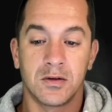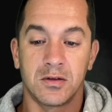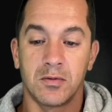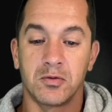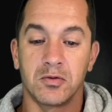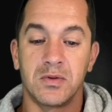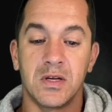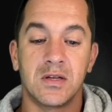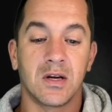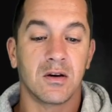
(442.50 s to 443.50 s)
subtool
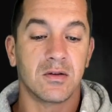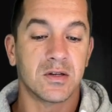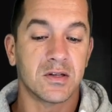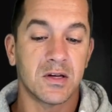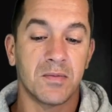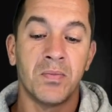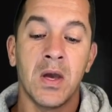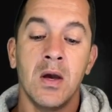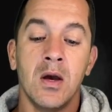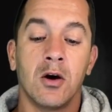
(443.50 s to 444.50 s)
detail. This is it.
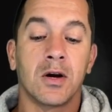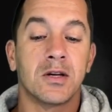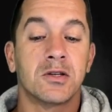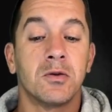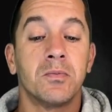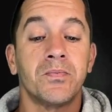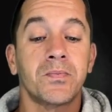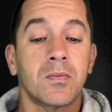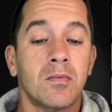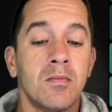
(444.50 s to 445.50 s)
Okay, so
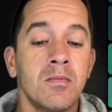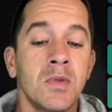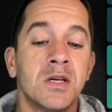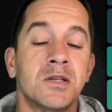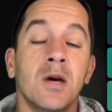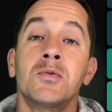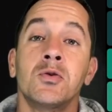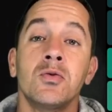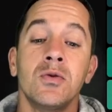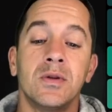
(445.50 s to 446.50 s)

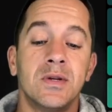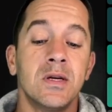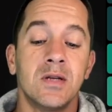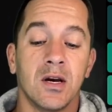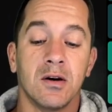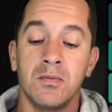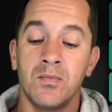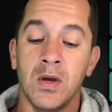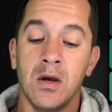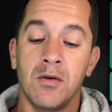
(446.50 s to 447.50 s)
subtool detail,
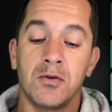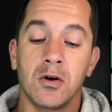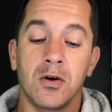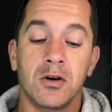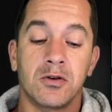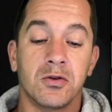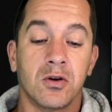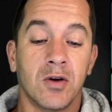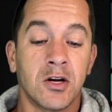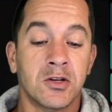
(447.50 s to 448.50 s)
you go here to
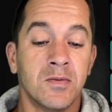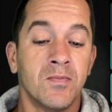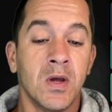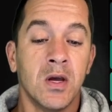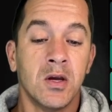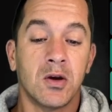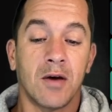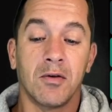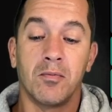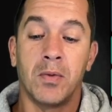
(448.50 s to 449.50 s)
correction. You
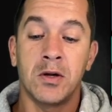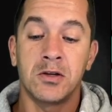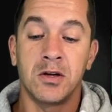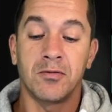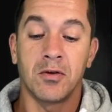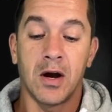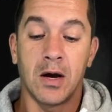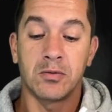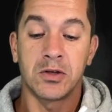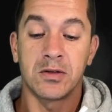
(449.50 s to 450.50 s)
have a bunch of different
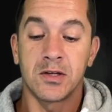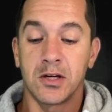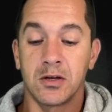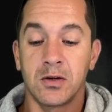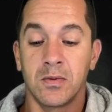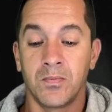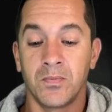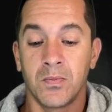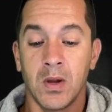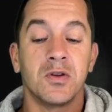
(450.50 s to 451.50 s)
options here.
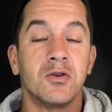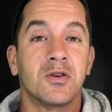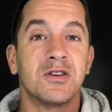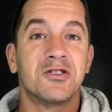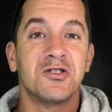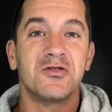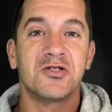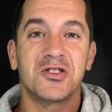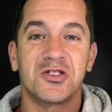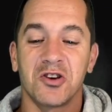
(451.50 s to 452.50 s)
You can
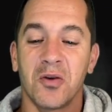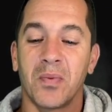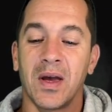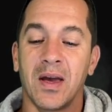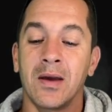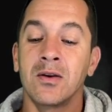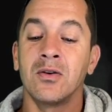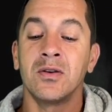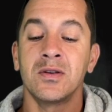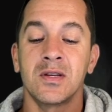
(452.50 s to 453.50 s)
choose sharp
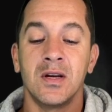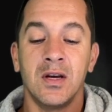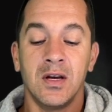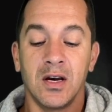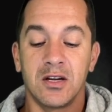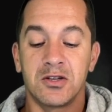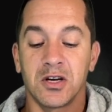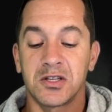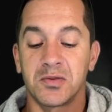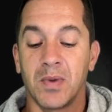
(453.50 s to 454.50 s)
angles,
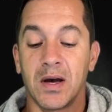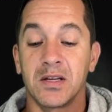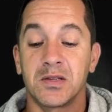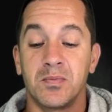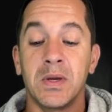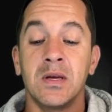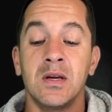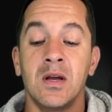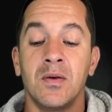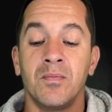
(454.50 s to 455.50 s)
adjust by
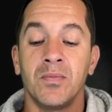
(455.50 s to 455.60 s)
speed,